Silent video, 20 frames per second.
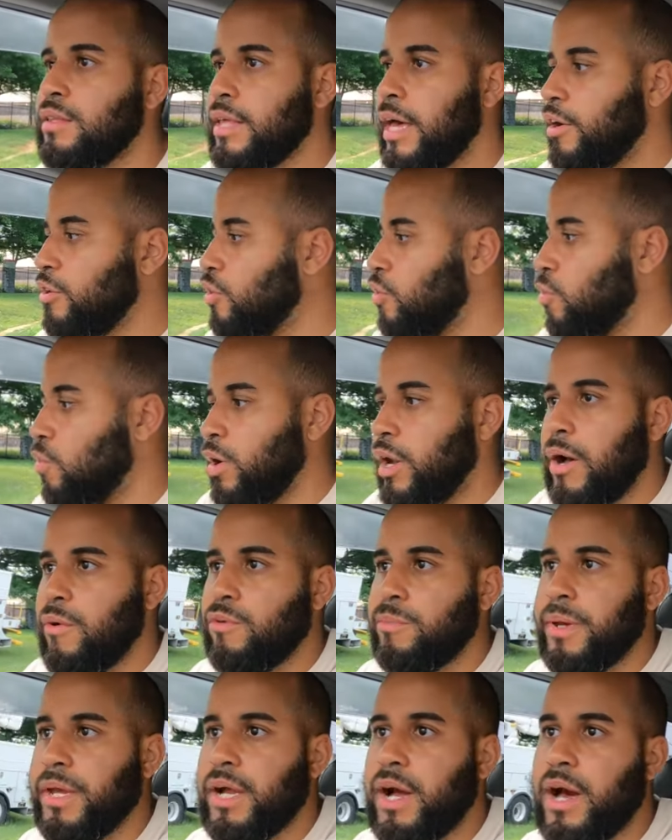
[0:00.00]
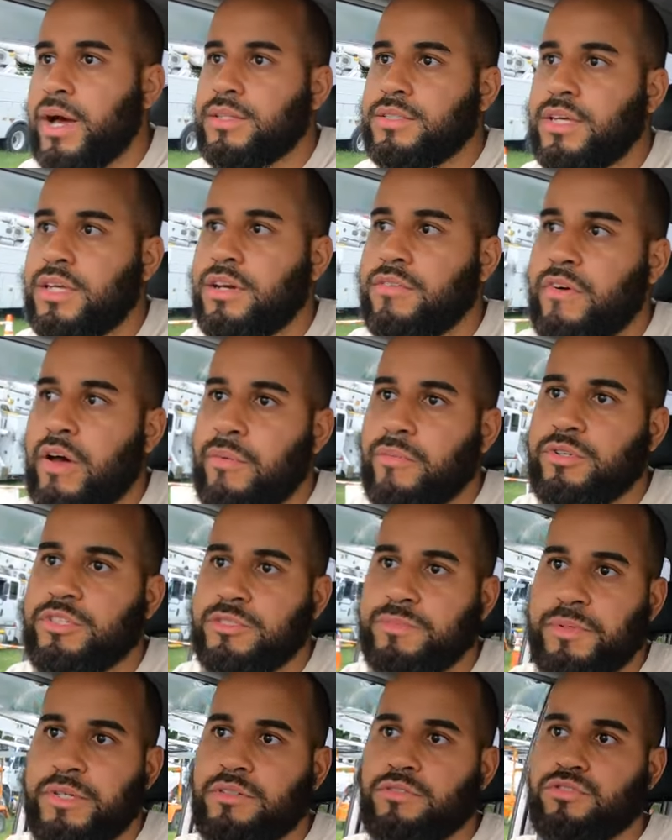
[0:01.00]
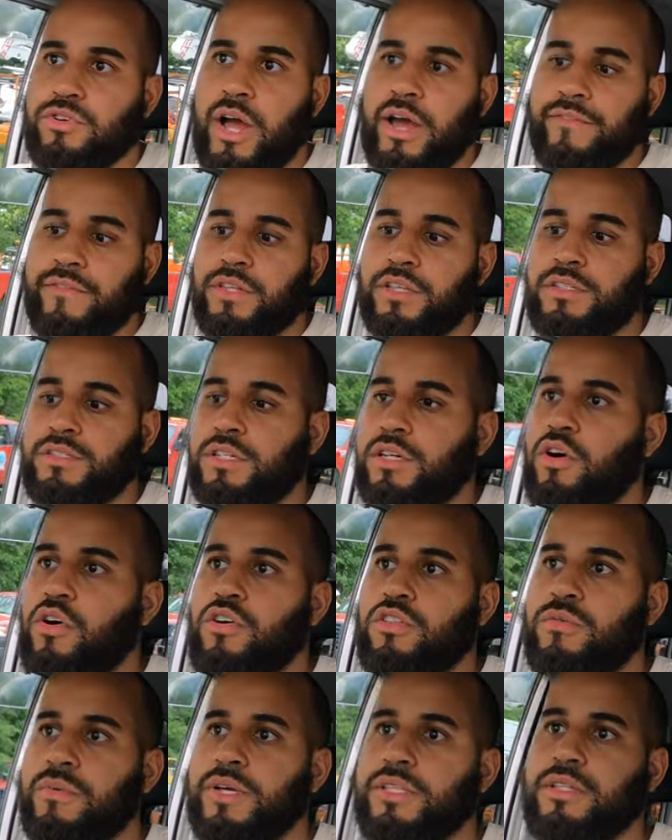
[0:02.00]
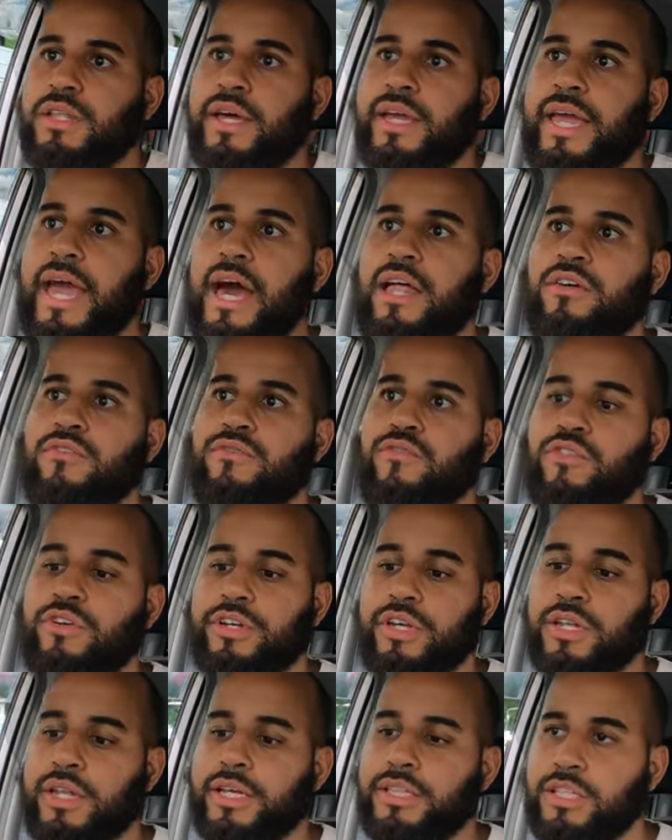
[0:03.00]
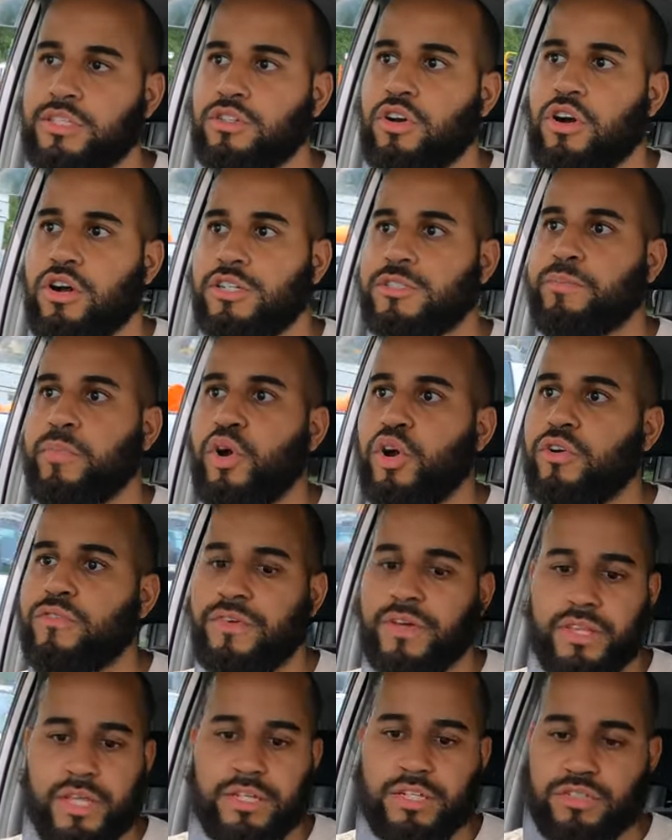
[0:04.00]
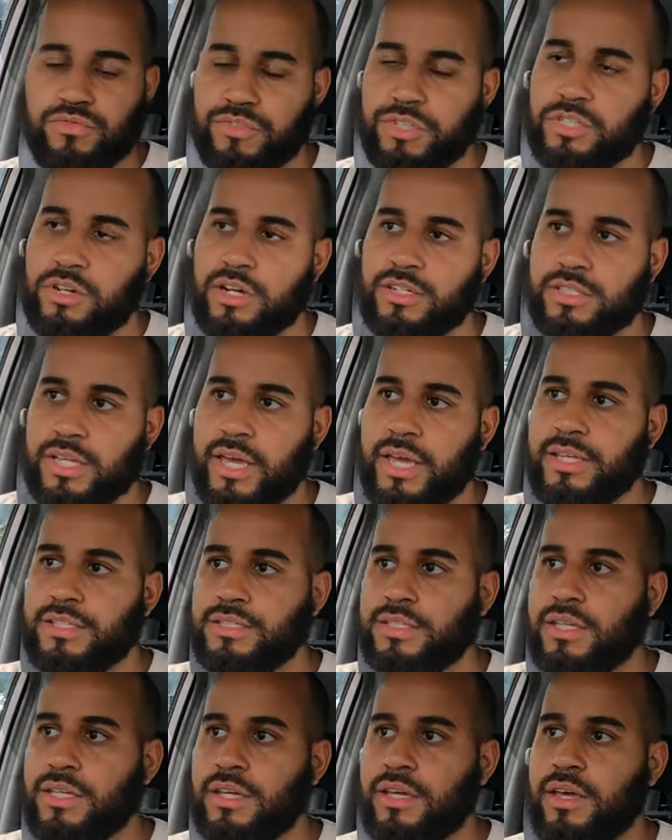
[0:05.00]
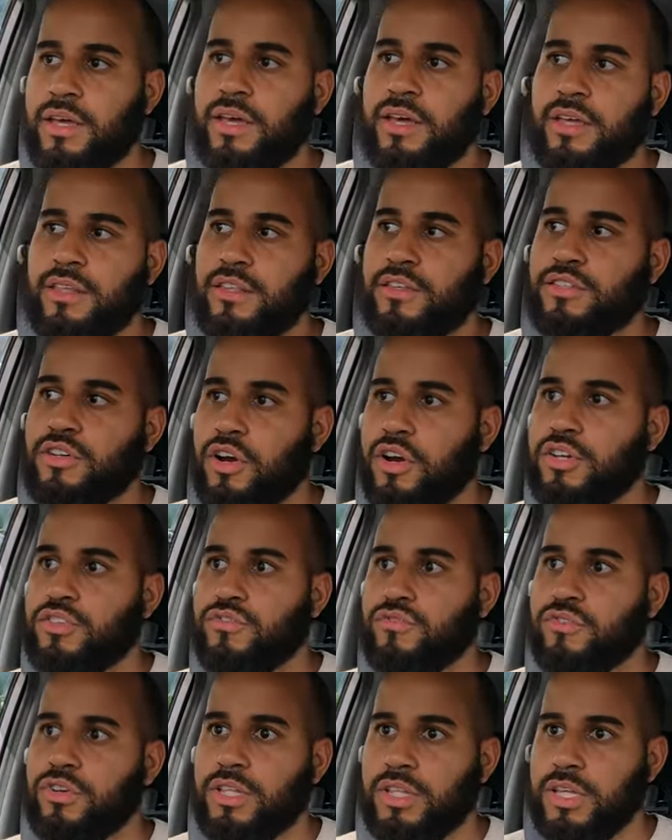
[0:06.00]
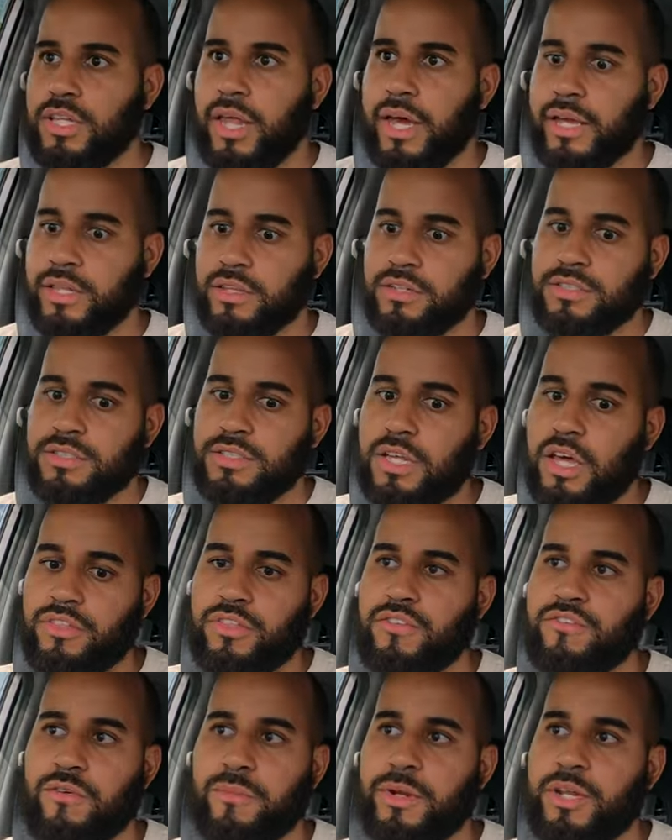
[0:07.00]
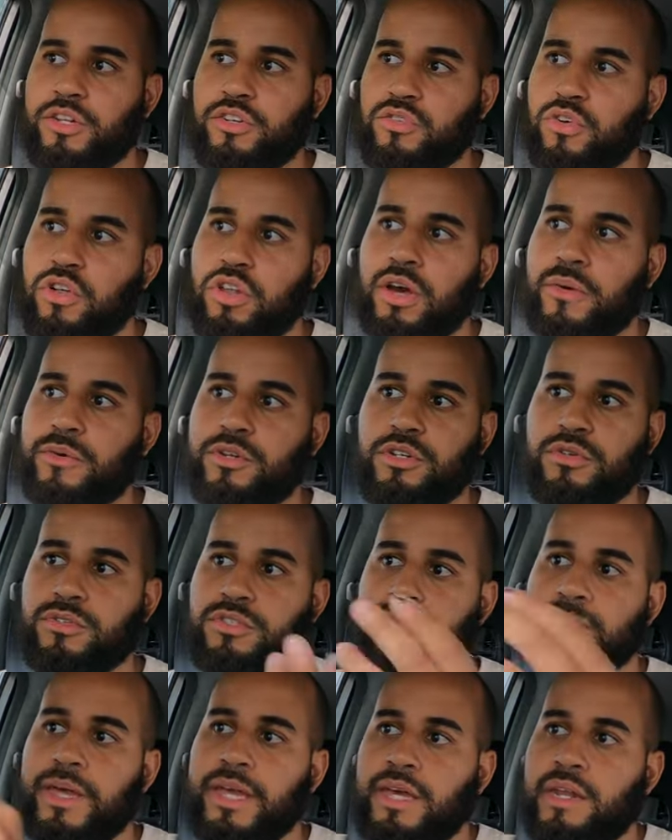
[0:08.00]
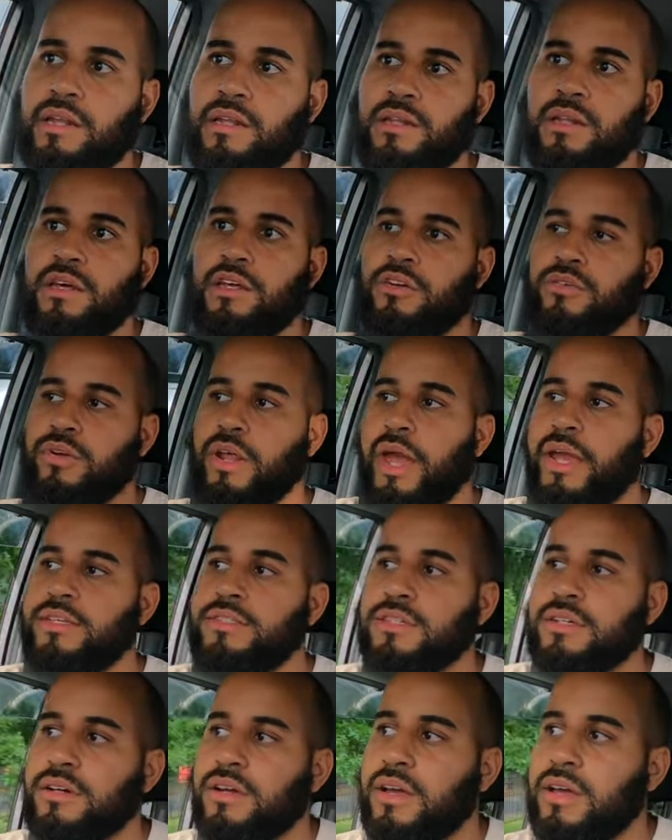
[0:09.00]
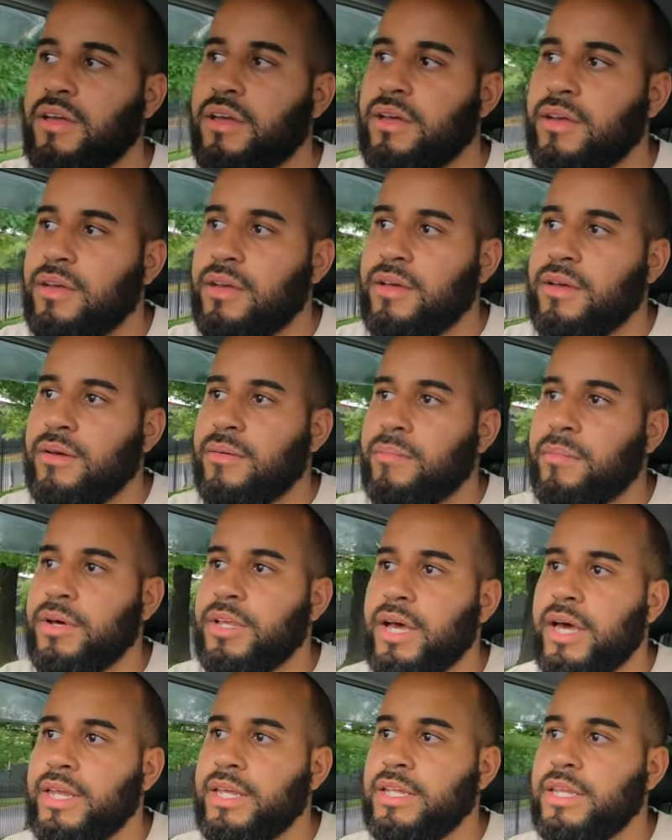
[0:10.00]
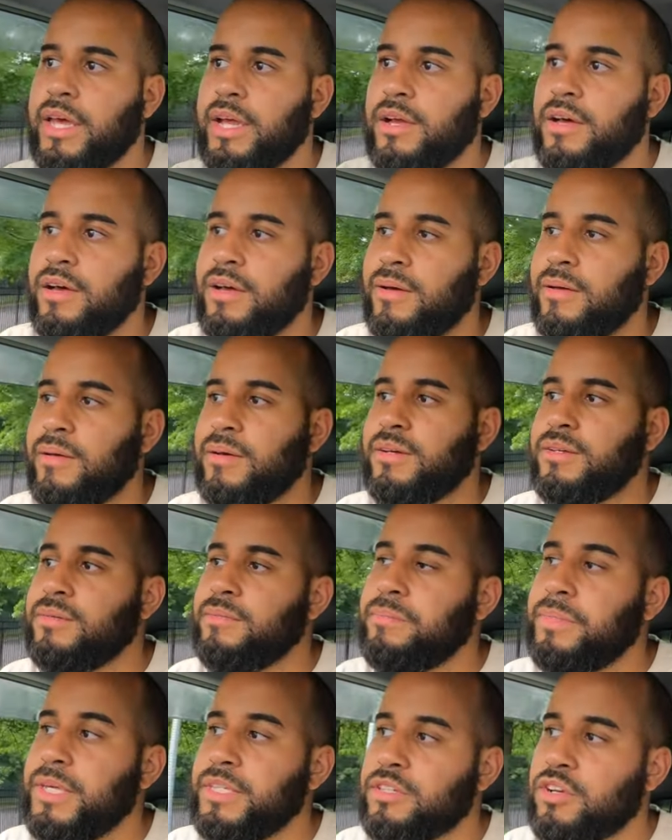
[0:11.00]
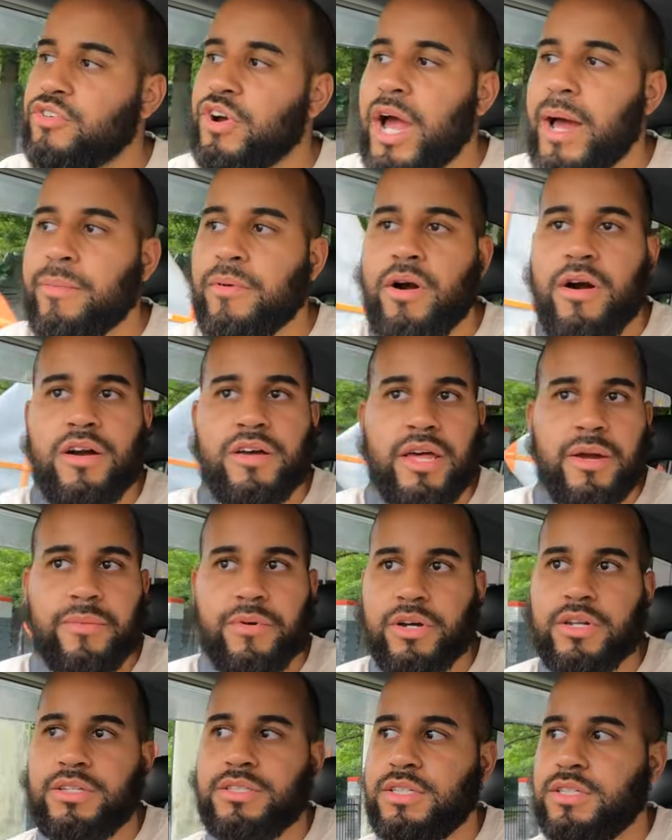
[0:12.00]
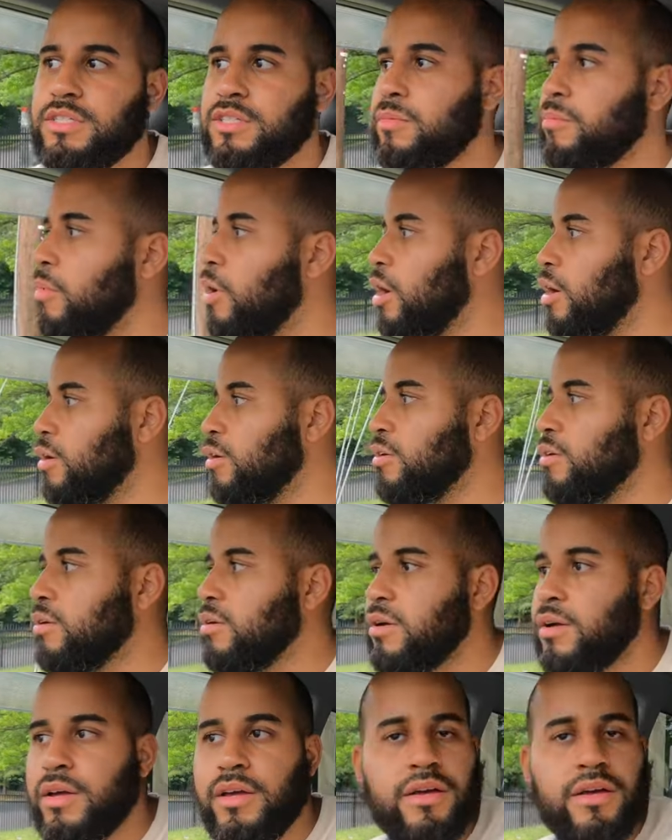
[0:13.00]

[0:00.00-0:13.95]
that I don't know what I would make content of. I would just be driving this shit all the way to like California. Like this car is perfect. They just recharged the AC. This car is really like there's nothing for me to do. All I would do is make it a little nicer. But I need like a piece of crab car that we're gonna see tomorrow